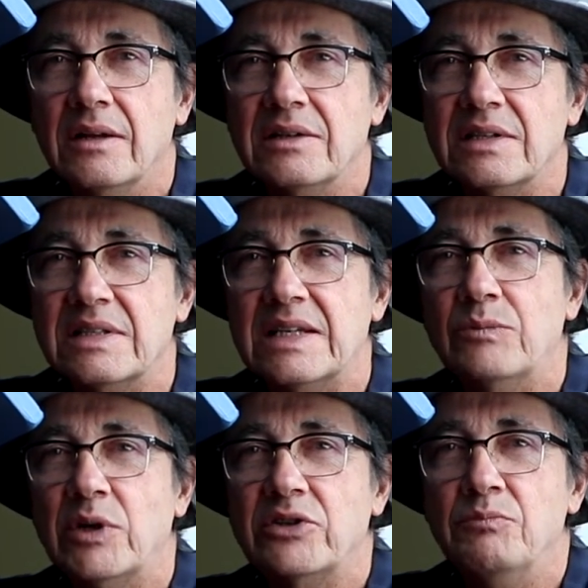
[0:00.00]
to see
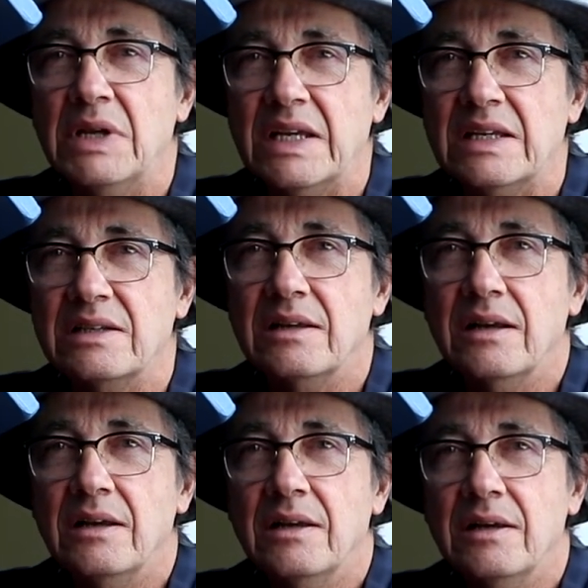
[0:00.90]
which bees
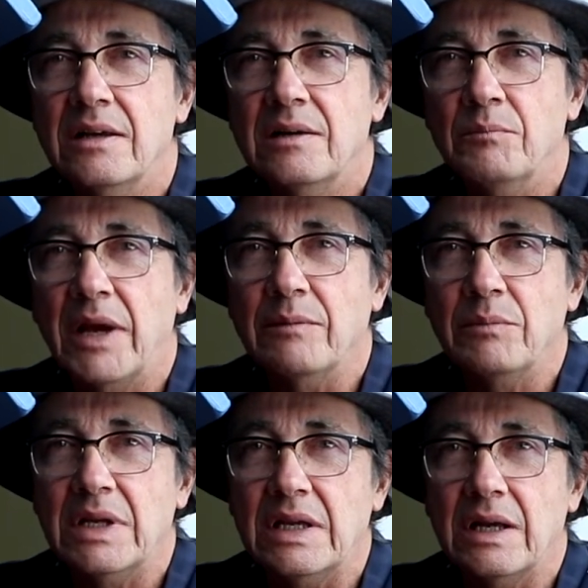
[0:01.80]

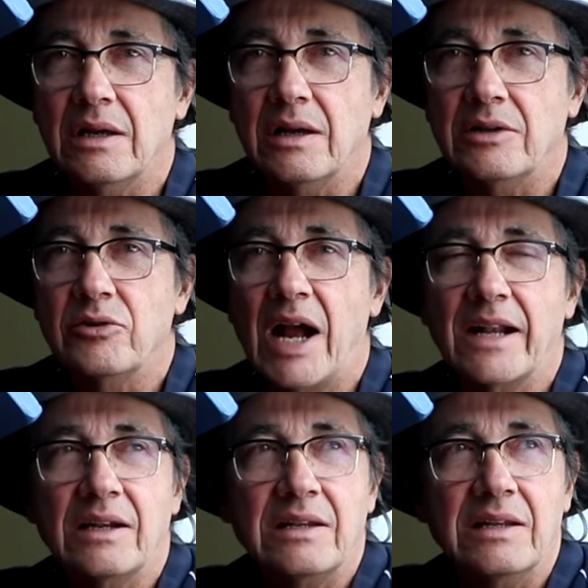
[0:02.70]
might be
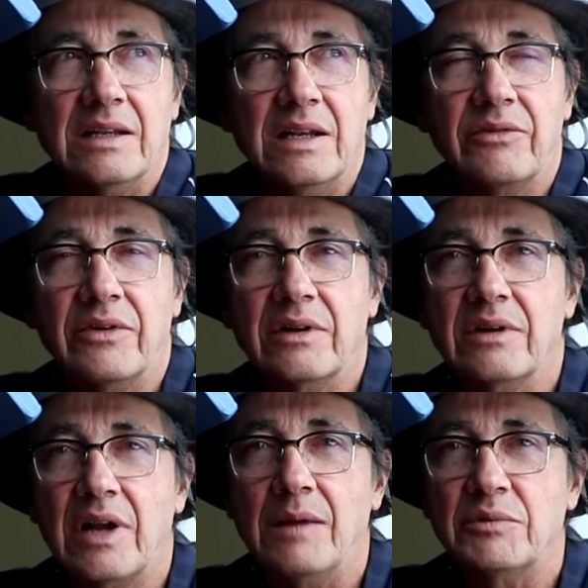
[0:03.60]
attracted to the
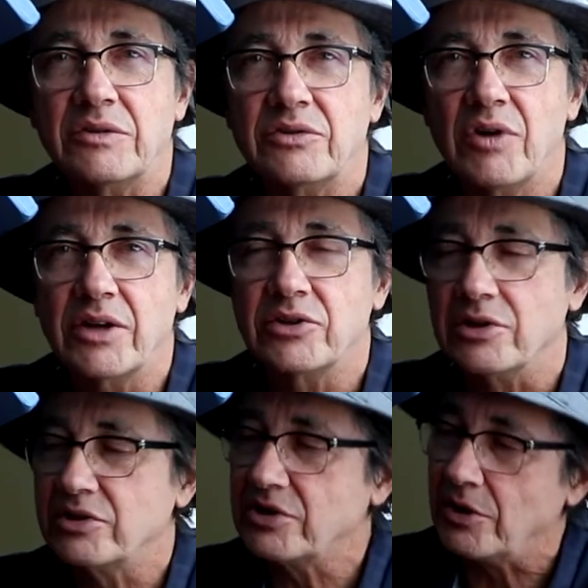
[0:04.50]
different types of
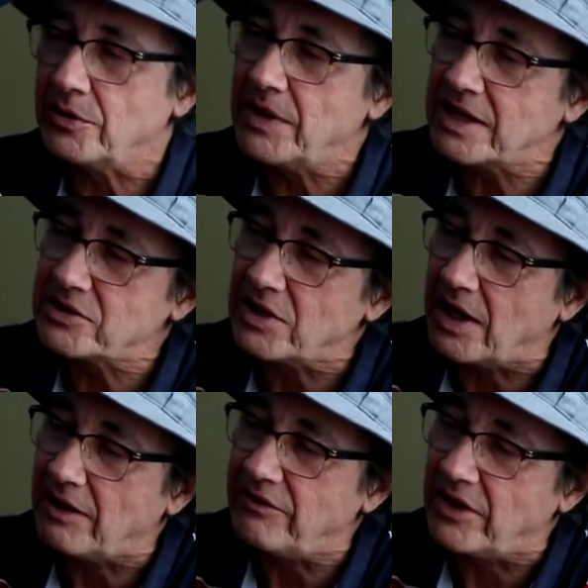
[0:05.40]
structure. So that's
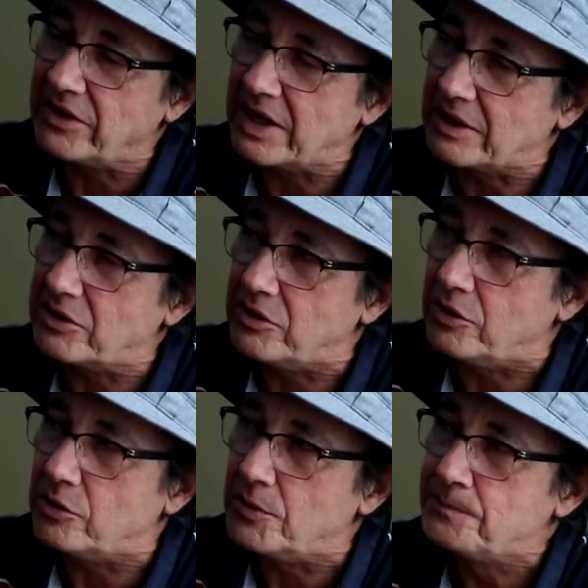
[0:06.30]
a fun thing to
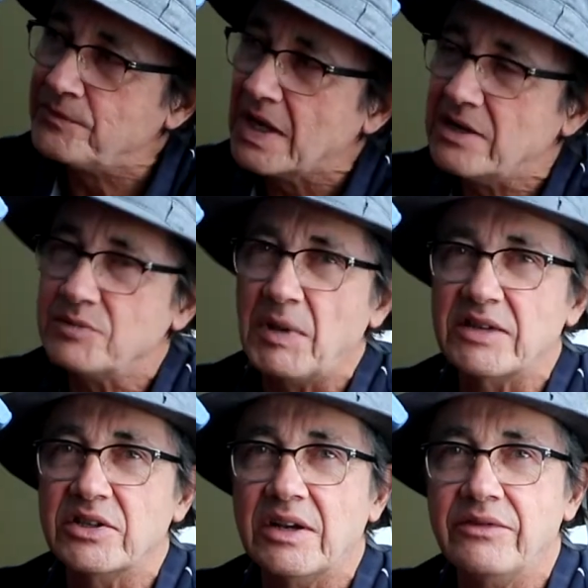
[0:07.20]
do,
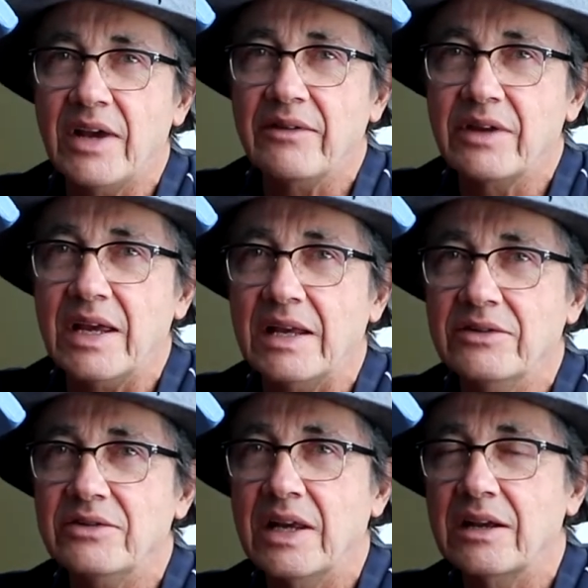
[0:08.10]
especially if you have
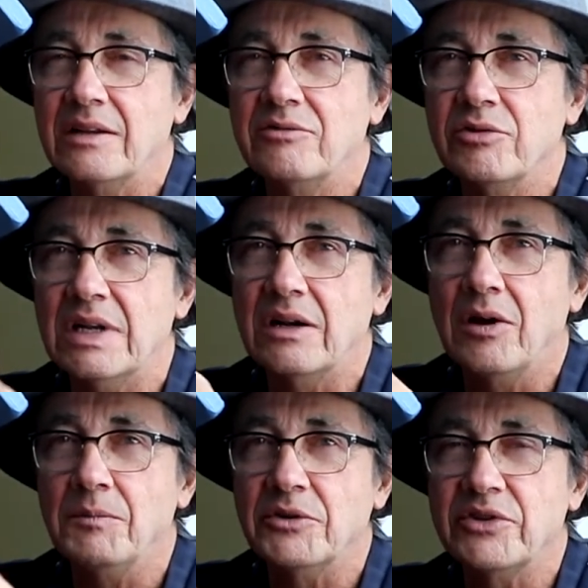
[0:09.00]
kids. They could treat it
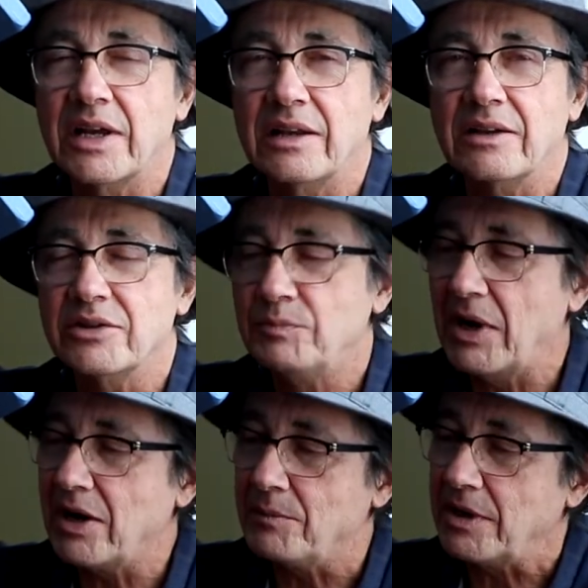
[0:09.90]
almost like an
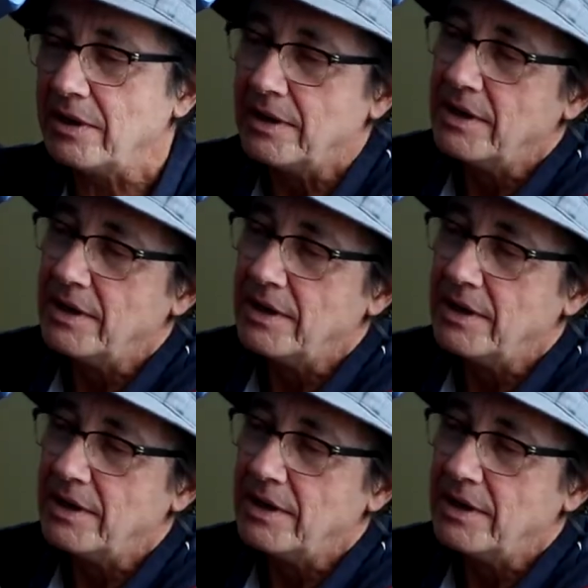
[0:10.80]
experiment.